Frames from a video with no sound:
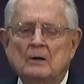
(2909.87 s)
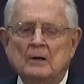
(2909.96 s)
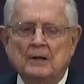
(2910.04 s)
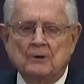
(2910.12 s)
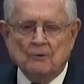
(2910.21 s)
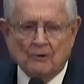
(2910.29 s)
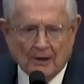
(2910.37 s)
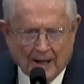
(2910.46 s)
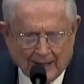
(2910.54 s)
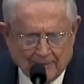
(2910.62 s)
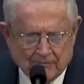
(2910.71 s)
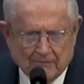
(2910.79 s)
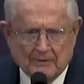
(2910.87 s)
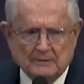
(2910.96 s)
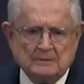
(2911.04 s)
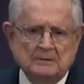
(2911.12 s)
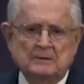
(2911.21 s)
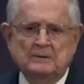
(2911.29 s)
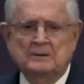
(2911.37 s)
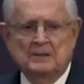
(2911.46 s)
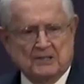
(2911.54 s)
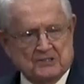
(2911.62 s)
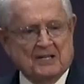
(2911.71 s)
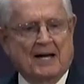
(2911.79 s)
in your life,
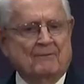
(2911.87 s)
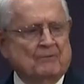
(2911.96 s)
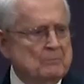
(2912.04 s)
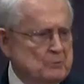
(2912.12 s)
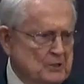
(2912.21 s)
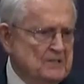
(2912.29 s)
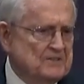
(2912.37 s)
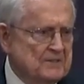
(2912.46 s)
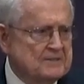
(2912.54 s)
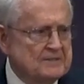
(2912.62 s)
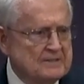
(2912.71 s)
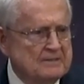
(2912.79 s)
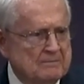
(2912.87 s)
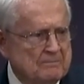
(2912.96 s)
aside from Jesus.